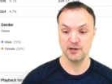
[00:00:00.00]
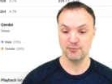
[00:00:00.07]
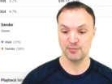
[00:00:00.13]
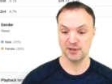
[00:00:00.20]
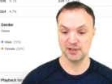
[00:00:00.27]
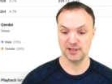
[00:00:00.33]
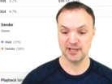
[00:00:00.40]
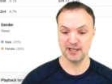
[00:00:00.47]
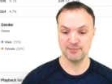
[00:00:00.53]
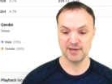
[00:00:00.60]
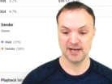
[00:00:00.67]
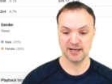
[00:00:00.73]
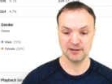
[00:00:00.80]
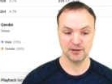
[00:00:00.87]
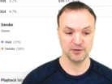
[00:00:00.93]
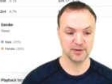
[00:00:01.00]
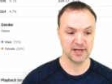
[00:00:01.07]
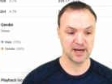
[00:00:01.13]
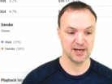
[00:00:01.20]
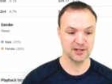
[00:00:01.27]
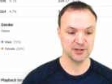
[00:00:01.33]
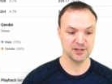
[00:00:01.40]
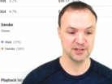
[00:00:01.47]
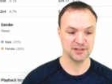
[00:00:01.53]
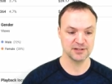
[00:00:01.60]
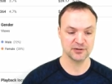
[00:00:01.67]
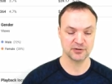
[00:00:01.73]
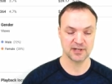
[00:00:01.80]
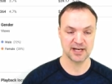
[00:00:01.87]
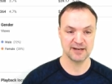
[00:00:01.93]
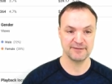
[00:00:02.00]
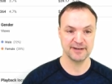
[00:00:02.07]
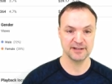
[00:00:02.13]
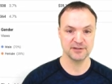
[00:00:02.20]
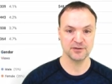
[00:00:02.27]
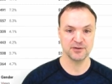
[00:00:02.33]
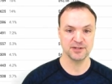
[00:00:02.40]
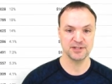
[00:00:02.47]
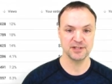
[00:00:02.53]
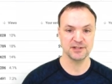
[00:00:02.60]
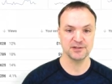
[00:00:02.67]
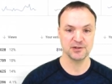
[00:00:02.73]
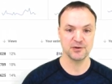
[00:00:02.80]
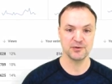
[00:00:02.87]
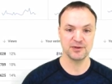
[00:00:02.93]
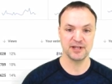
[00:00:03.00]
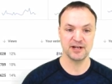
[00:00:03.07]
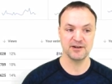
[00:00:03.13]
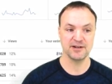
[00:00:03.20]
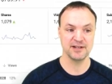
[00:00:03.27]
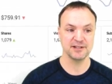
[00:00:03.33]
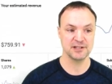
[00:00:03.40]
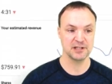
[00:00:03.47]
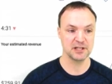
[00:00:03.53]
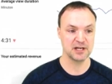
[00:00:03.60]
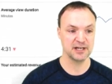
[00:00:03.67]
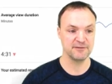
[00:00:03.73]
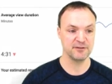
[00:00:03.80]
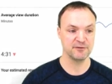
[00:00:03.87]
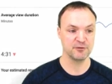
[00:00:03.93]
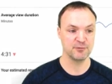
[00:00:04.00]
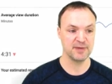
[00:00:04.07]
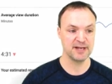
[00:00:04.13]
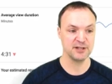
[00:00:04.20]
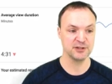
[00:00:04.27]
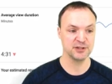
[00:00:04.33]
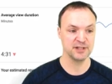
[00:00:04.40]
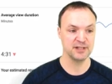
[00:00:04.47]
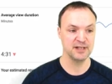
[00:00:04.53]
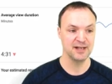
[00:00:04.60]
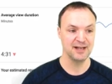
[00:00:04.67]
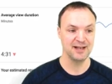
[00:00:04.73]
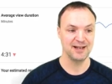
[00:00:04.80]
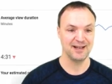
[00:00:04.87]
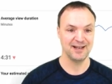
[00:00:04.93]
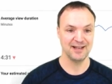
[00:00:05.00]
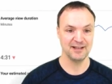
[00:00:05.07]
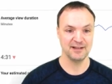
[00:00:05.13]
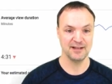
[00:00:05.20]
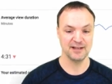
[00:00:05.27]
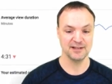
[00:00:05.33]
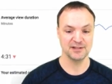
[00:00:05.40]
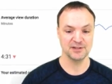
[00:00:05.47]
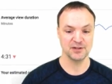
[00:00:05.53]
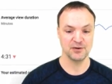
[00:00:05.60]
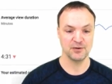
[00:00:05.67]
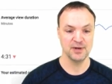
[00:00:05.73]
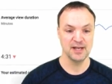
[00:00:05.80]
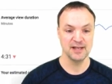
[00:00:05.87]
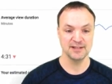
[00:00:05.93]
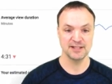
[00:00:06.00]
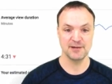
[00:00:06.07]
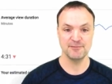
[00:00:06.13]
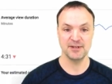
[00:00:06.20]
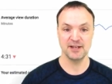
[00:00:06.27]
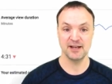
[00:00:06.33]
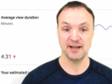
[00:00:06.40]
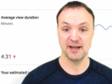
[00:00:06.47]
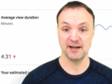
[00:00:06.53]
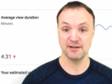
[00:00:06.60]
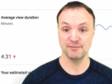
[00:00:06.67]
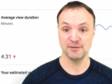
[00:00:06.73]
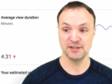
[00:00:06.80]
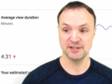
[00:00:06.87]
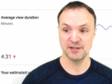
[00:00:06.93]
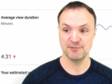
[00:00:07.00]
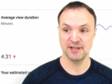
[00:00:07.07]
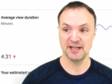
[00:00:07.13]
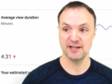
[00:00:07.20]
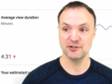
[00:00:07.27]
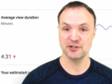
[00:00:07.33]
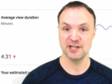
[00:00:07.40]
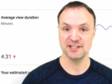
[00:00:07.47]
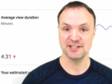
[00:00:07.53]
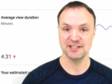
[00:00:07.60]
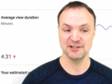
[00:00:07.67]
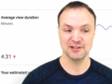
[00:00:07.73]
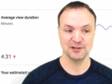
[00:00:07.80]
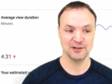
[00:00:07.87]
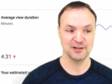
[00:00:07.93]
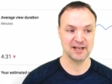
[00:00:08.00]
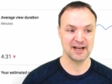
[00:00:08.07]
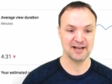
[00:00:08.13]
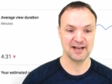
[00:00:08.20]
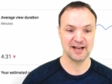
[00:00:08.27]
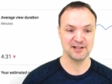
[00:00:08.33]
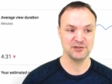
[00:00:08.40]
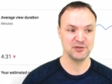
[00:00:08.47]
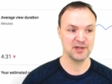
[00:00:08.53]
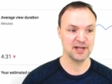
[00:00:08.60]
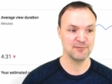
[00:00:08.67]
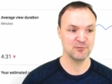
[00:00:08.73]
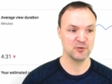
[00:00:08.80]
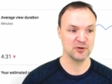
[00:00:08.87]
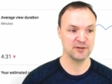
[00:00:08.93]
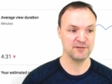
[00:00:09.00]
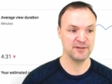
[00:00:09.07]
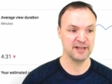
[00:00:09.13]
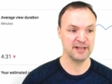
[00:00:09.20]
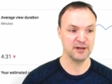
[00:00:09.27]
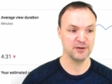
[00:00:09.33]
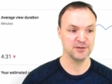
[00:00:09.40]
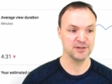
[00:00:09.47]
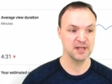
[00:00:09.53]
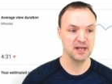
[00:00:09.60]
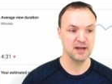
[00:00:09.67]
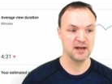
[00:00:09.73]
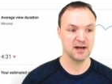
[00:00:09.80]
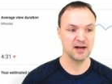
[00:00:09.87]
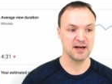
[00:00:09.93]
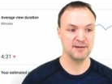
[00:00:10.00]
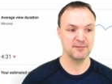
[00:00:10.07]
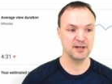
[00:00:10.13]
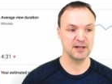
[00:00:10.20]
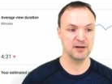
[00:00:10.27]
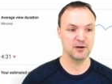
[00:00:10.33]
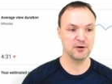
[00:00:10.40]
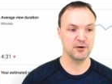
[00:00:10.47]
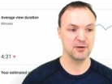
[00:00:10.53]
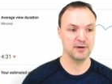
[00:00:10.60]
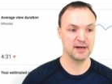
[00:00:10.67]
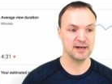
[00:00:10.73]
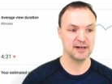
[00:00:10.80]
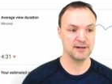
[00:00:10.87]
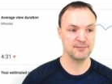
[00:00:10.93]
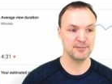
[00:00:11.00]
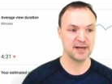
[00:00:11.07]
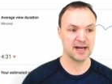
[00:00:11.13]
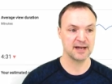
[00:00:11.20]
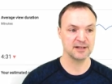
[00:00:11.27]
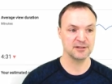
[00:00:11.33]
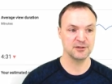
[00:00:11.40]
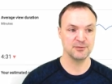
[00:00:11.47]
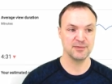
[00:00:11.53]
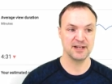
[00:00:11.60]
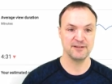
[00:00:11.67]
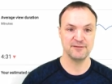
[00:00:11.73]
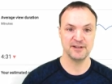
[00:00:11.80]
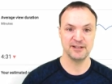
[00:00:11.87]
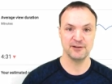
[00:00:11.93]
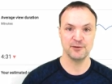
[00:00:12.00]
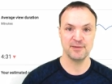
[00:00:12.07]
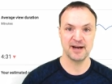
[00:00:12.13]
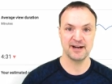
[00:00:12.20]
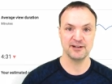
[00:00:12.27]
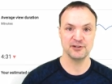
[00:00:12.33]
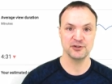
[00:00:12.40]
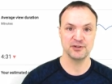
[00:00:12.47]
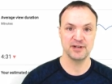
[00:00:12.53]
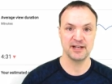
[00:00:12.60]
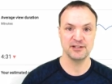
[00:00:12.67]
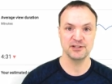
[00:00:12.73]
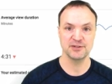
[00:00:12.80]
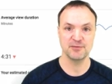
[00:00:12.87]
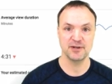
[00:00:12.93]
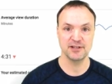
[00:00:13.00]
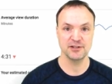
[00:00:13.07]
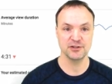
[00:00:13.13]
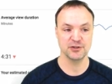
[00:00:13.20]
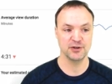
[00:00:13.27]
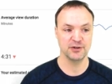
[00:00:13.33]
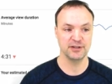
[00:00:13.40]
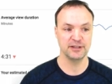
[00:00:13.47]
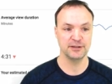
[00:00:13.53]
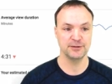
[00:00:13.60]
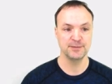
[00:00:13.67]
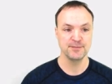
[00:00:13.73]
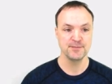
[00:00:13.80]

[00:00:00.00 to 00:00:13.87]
playback locations, traffic sources. So there is a lot of information in this. So something interesting to look at as you get more videos. I'm going to go back to my video manager, and I just wanted to show you